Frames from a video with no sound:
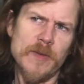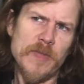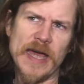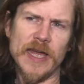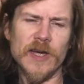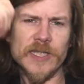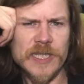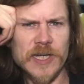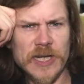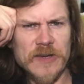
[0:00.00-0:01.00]
back in
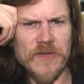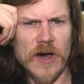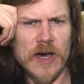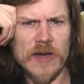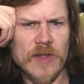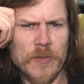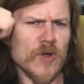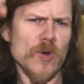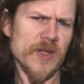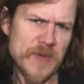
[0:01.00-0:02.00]
1995, they
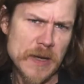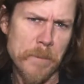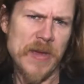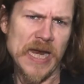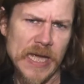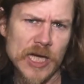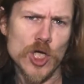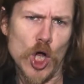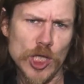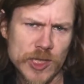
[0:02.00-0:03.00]
want to spend $1 billion
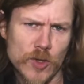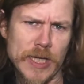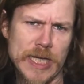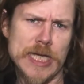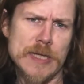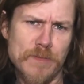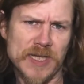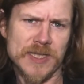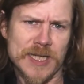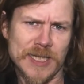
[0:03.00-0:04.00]
on
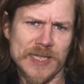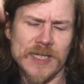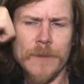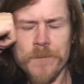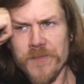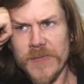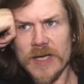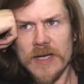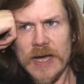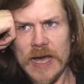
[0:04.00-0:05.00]
e-business.
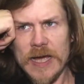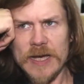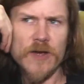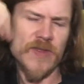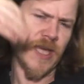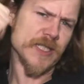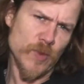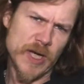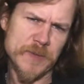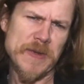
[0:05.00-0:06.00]
And over the years, we're
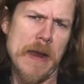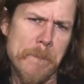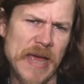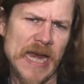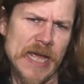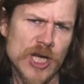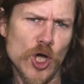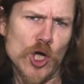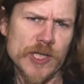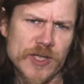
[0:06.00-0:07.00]
going to spend $1 billion
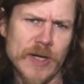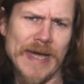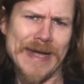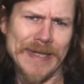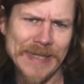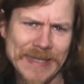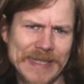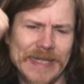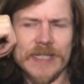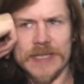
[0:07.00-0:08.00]
on
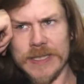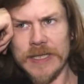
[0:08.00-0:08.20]
analytics.